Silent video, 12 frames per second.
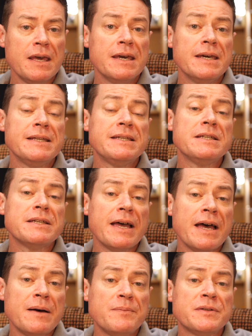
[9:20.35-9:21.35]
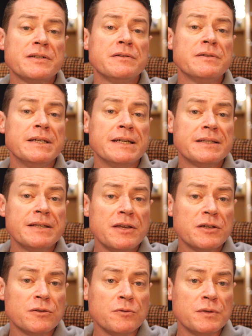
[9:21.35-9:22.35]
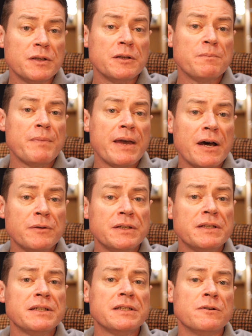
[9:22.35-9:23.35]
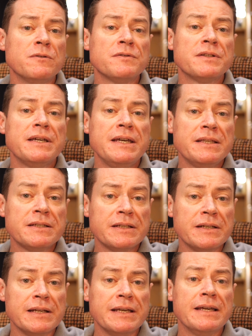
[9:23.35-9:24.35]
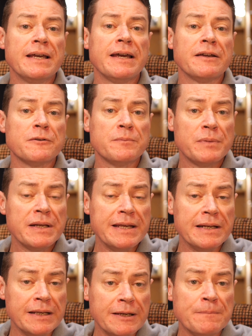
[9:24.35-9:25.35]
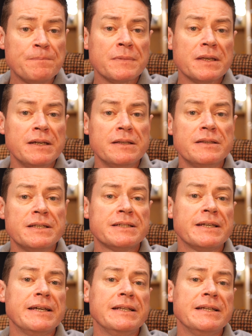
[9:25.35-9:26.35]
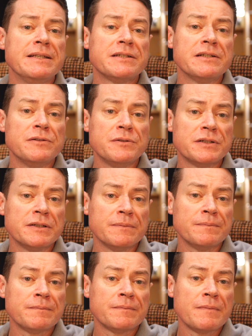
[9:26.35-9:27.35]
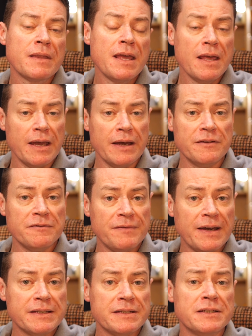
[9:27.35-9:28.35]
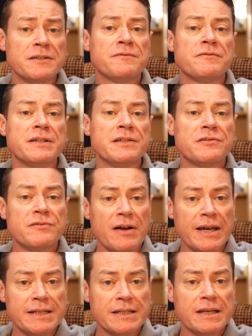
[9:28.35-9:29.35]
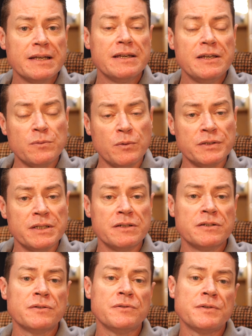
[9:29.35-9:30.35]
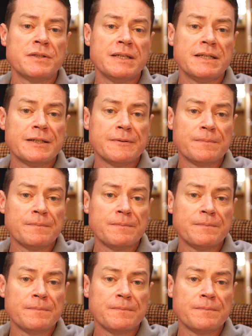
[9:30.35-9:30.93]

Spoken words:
It is absolutely essential that the powder dissolves instantly and completely in the saline solution. And the fact it is freeze-dried is what ensures this.